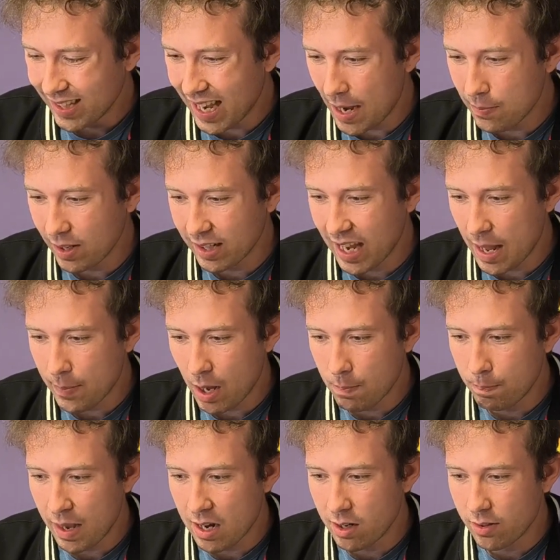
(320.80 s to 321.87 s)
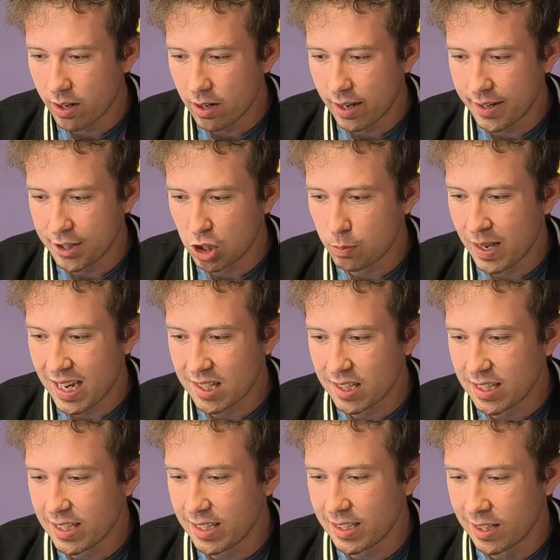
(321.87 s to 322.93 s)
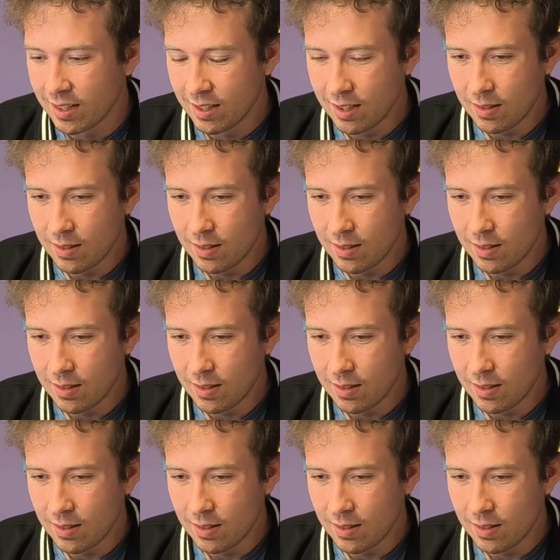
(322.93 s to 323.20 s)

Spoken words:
came out better than I expected.